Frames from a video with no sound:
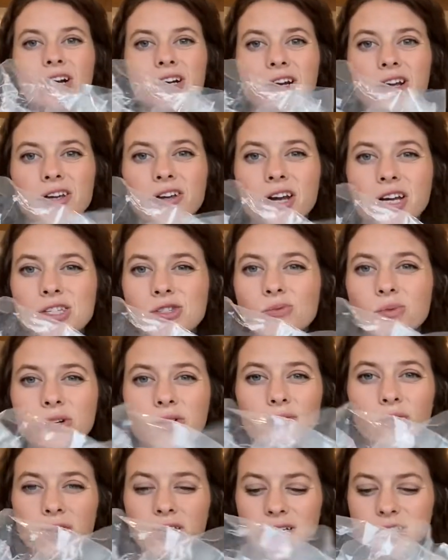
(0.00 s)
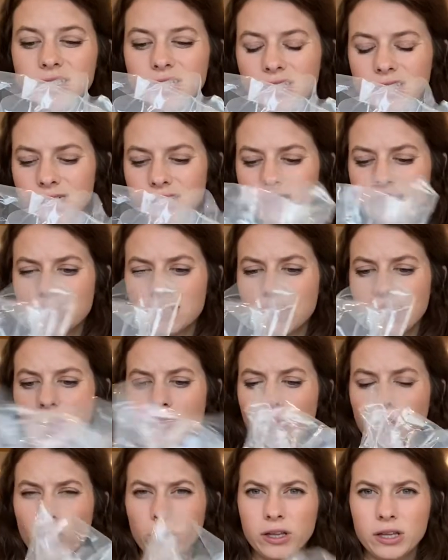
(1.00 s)
Now you guys wouldn't wanna stick this into like
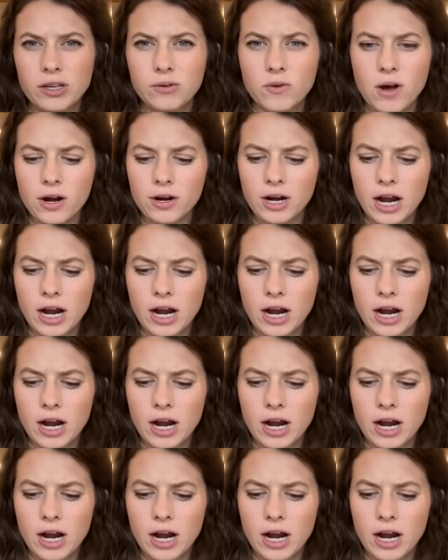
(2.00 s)
boiling water.